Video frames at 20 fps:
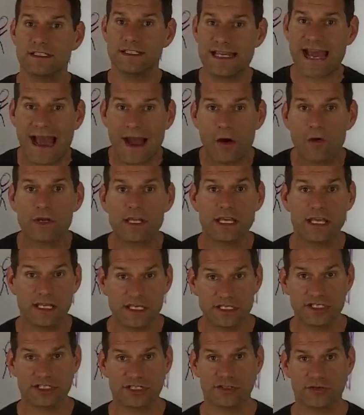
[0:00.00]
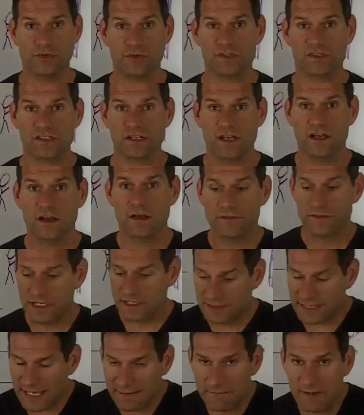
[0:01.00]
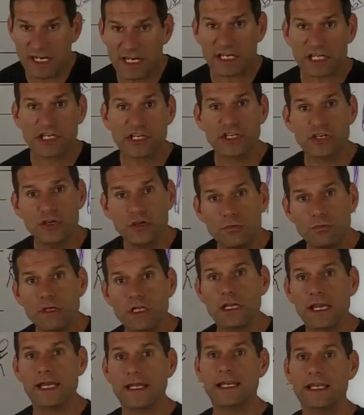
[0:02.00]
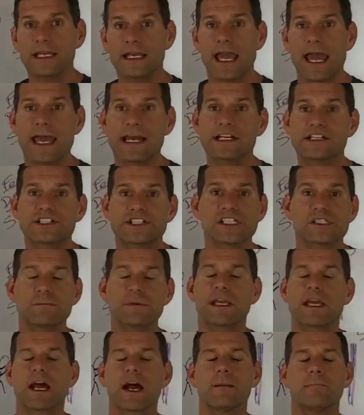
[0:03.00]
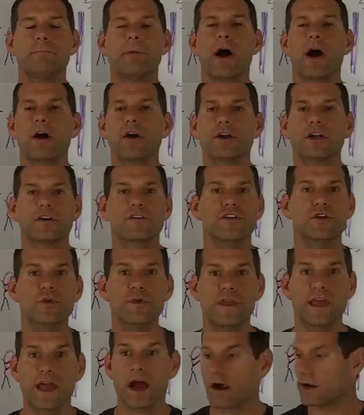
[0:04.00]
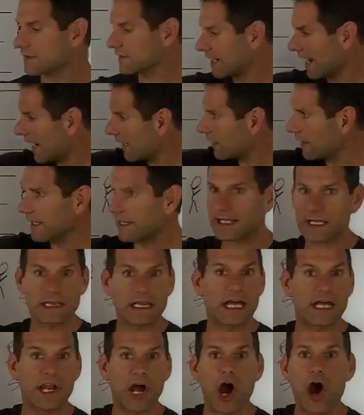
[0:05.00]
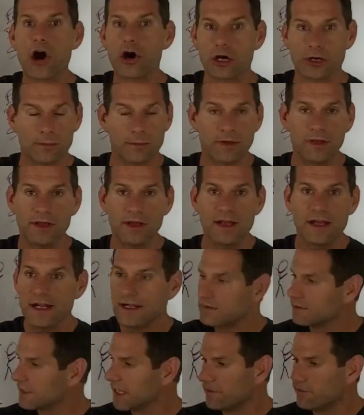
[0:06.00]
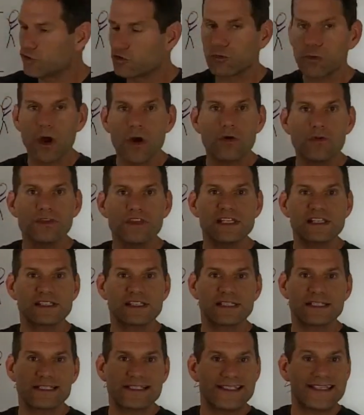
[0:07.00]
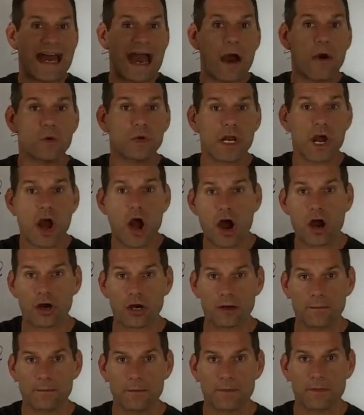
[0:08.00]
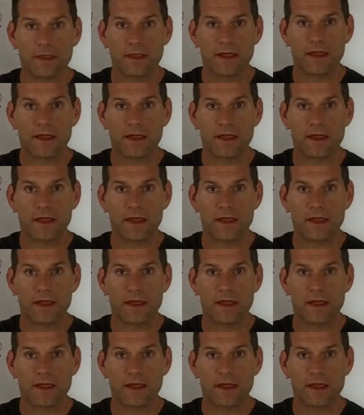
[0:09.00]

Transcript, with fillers: doubt issues that they've been accumulating and it's just become part of who they are. It's kind of like a, an arm. They've grown this doubt arm